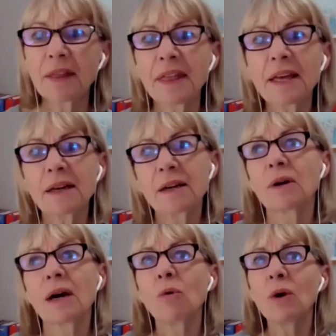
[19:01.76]
think
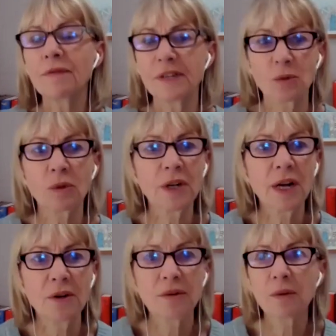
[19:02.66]
all of us will
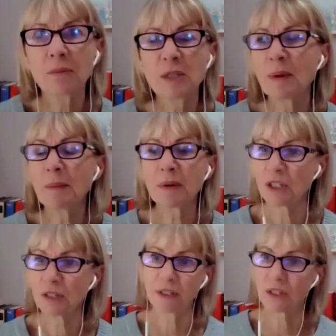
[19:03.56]
know that we spend
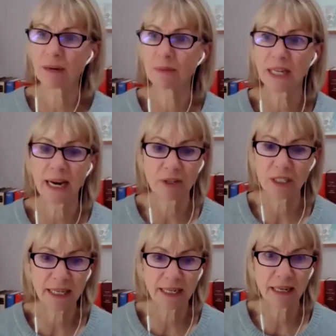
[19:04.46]
most of our time as carers
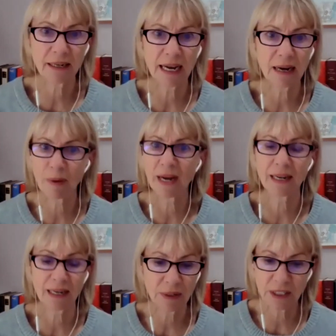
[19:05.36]
thinking how
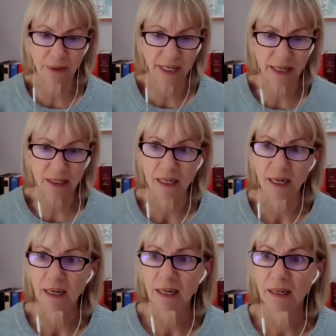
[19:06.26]
badly we're doing it.
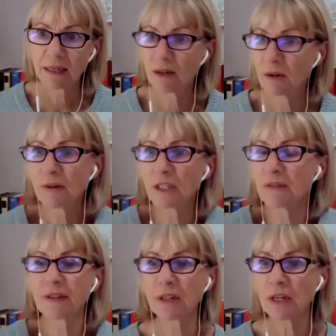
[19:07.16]
You know, you just
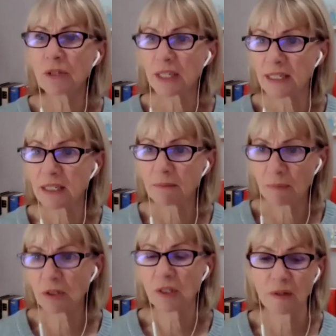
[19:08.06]
feel useless
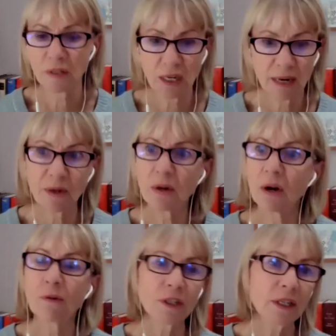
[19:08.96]
most of the time. You
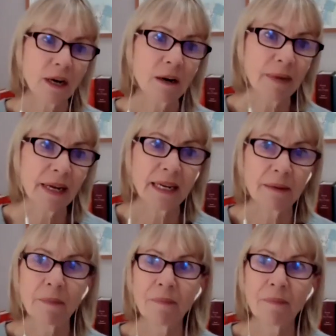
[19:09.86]
often can't make it